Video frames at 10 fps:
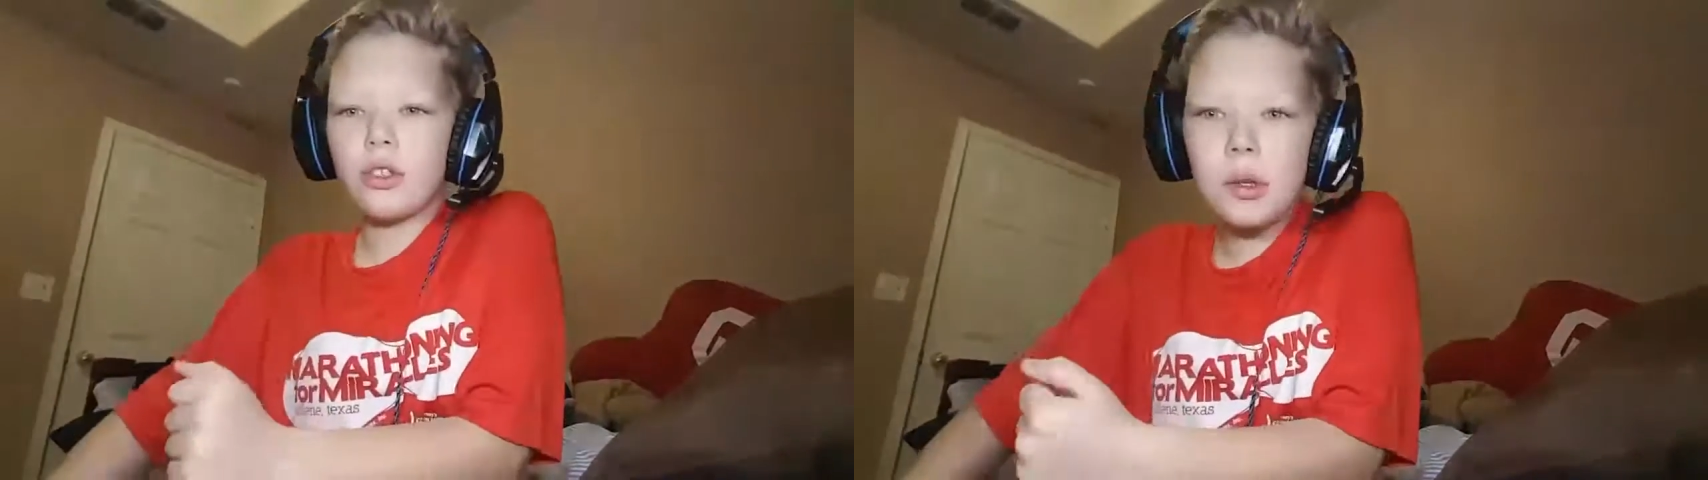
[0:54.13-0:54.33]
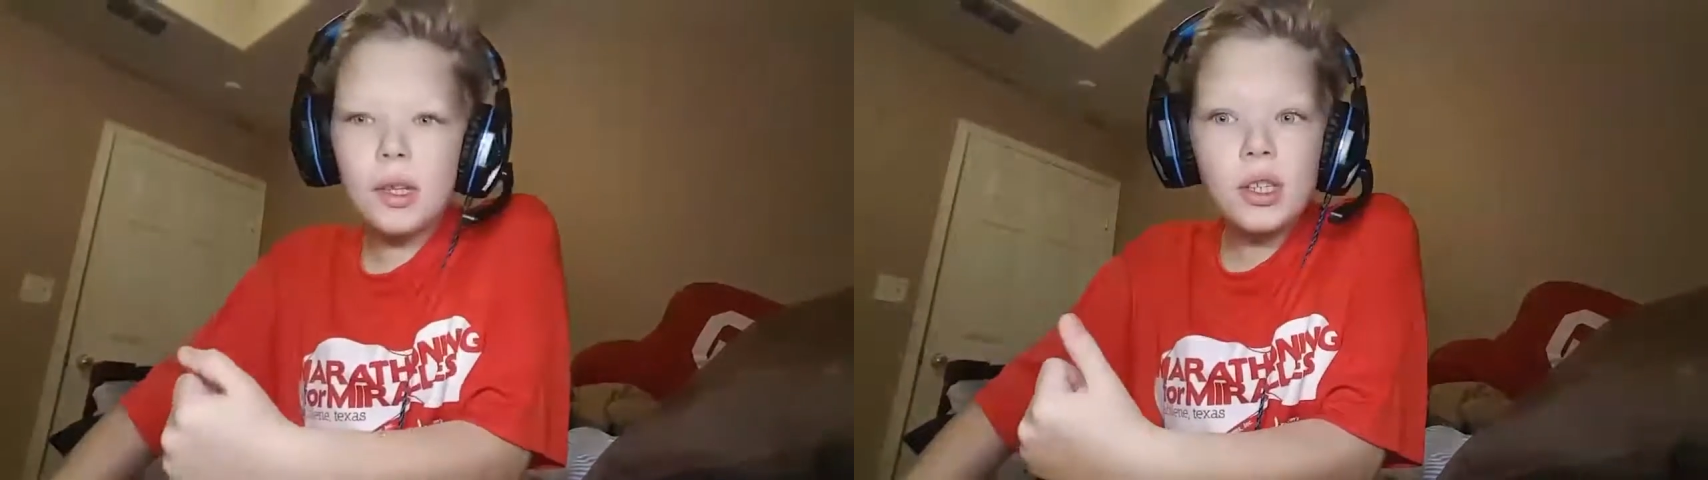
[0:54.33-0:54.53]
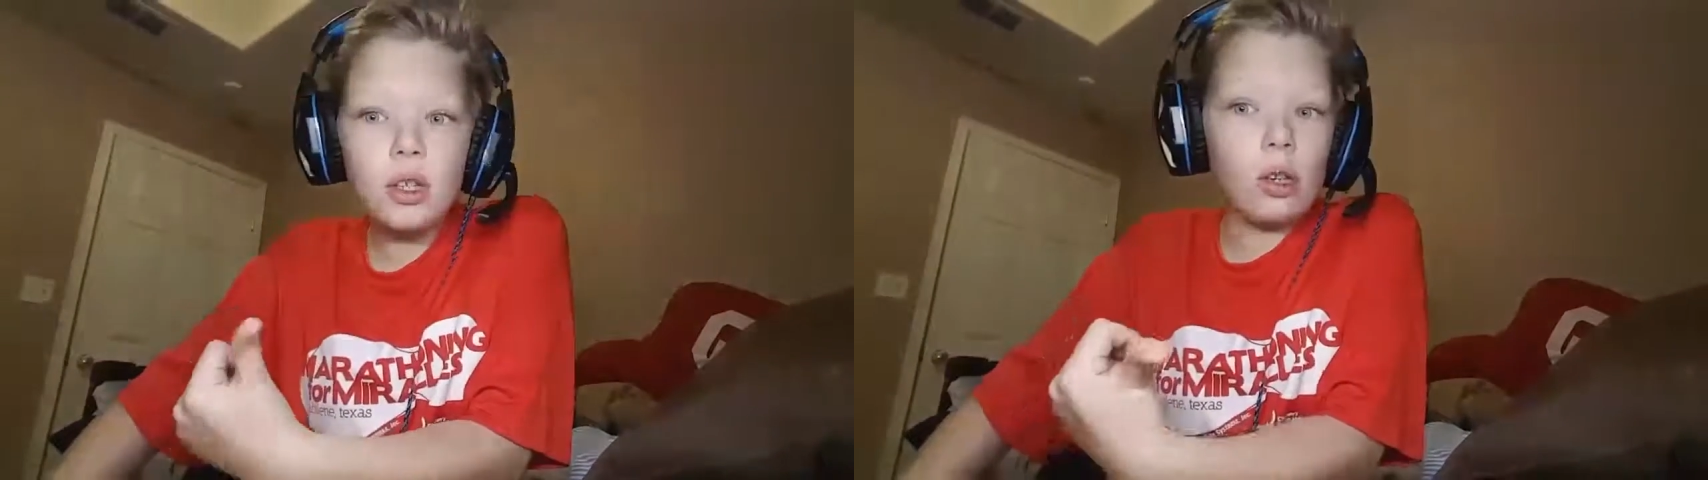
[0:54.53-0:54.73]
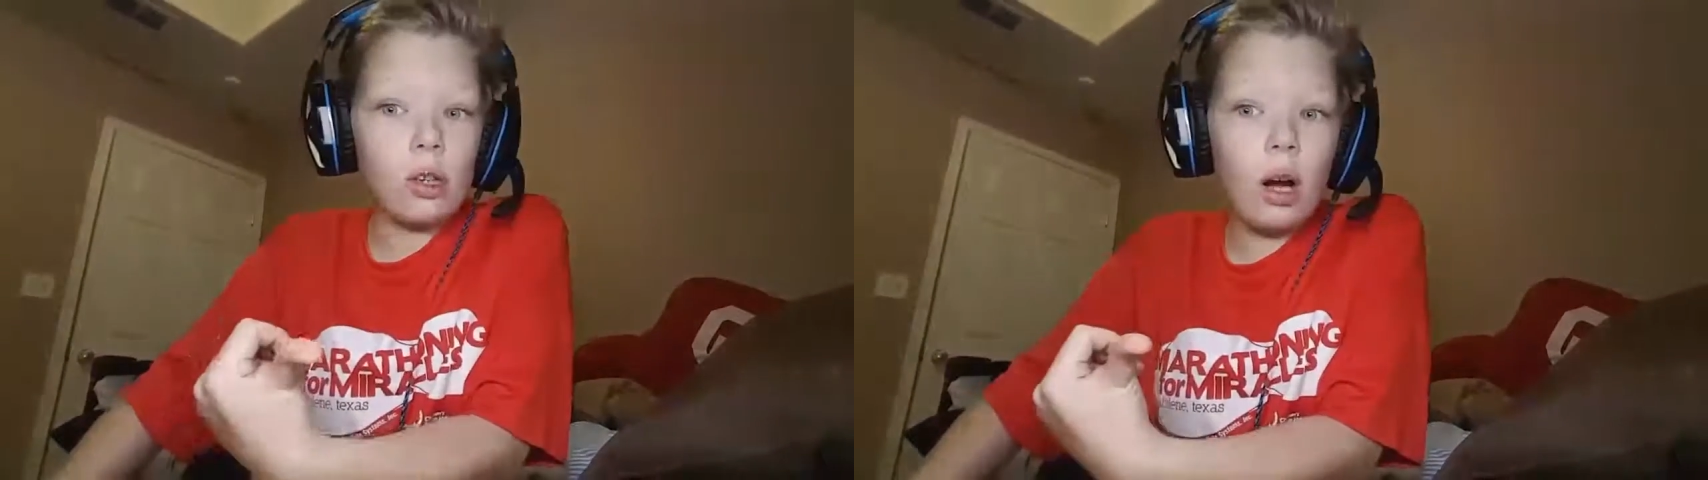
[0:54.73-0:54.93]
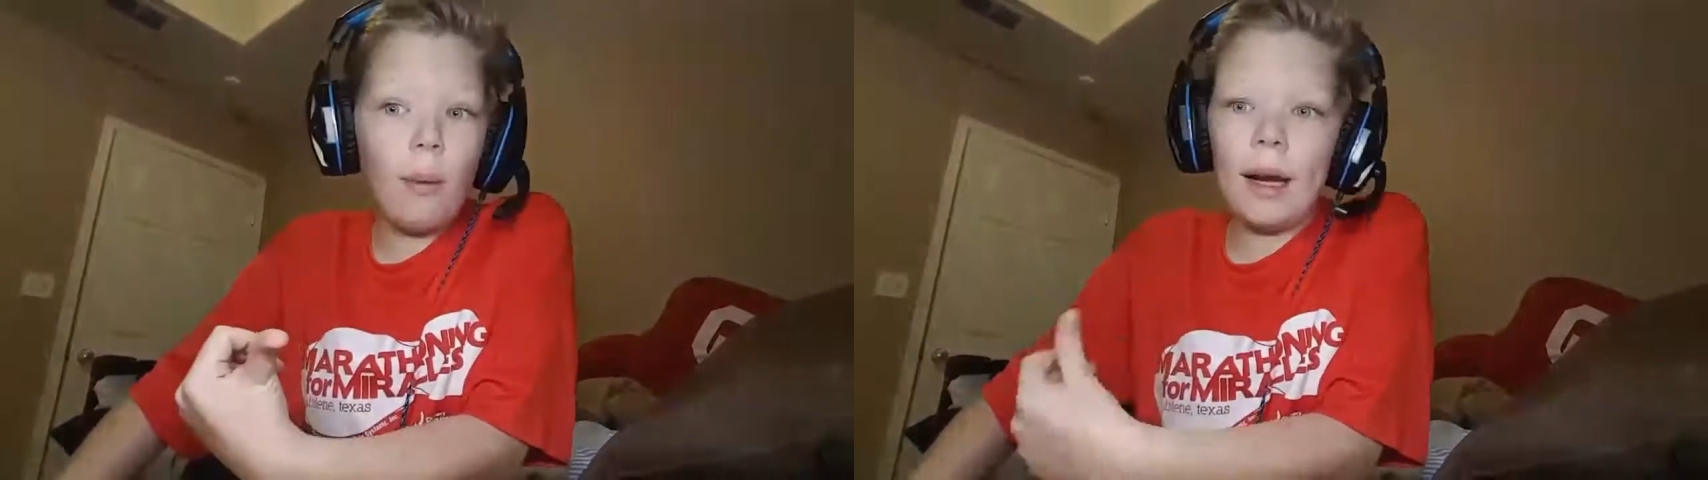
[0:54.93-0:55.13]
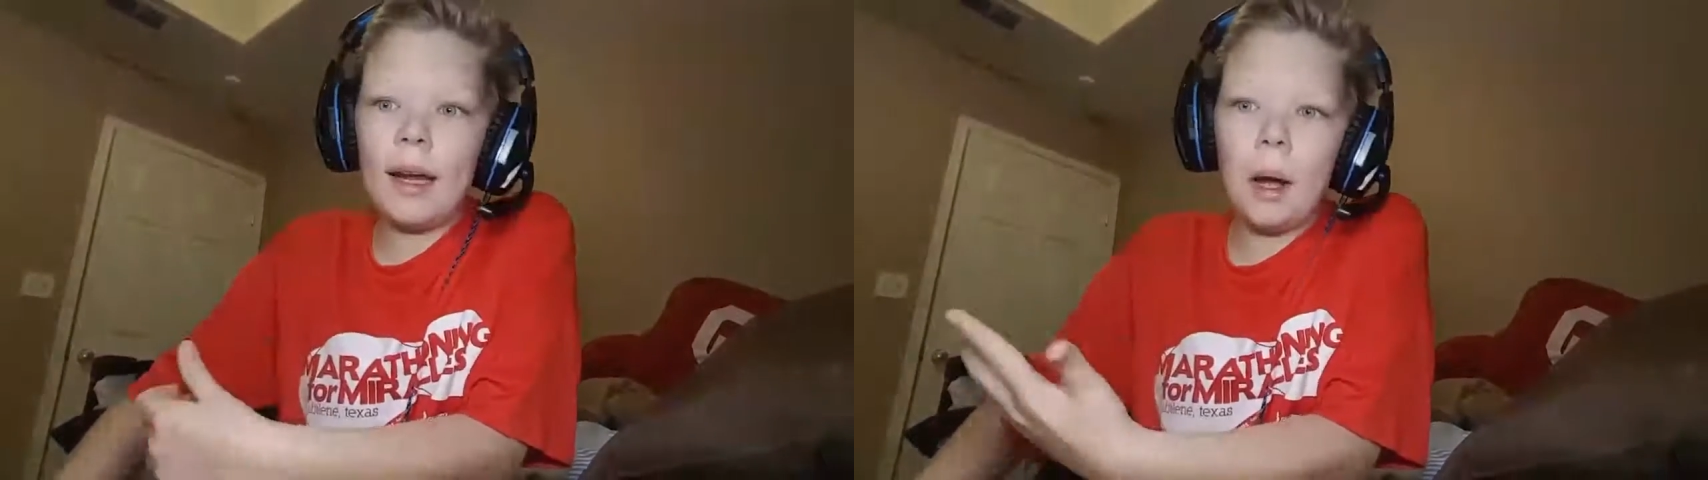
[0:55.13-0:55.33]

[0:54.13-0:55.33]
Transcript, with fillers: so you can still go comment,